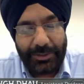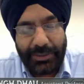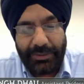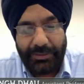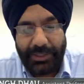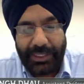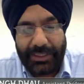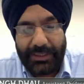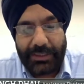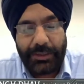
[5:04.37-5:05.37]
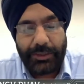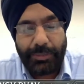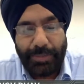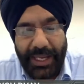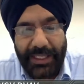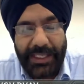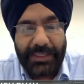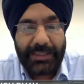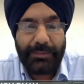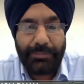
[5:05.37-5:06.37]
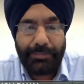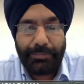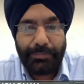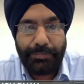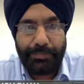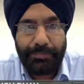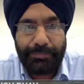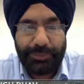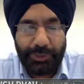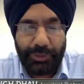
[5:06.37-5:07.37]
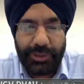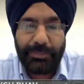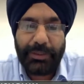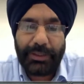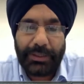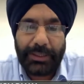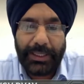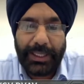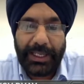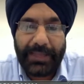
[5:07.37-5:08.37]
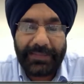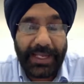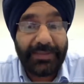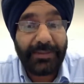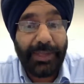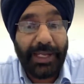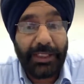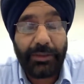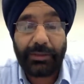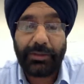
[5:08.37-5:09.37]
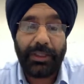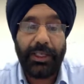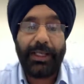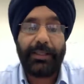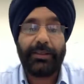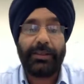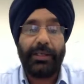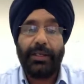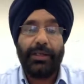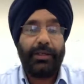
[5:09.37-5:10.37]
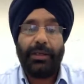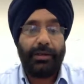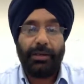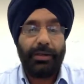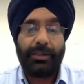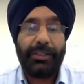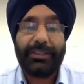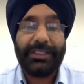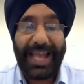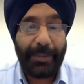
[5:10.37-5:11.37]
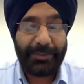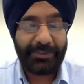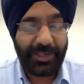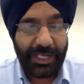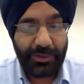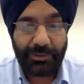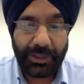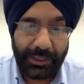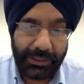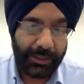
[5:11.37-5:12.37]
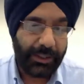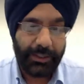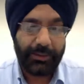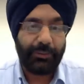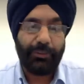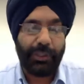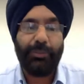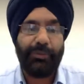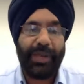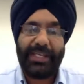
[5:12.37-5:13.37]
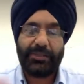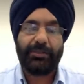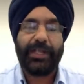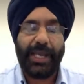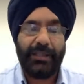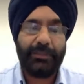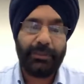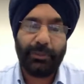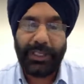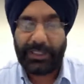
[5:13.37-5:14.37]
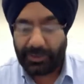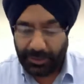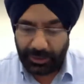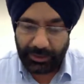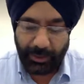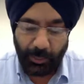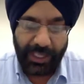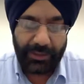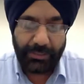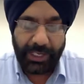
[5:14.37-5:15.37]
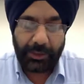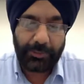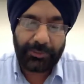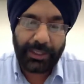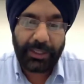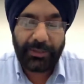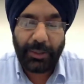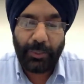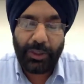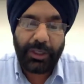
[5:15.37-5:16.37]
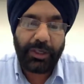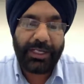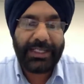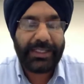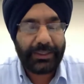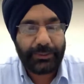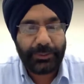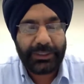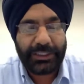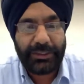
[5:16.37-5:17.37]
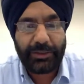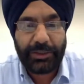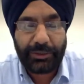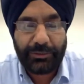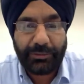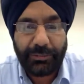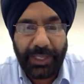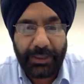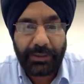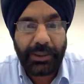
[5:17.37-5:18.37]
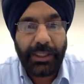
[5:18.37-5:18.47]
to be treated to make it suitable as a manure. And on Earth, it happens naturally. The human waste or the animal waste, the way the microbes are, they work on it and convert it into a useful manure.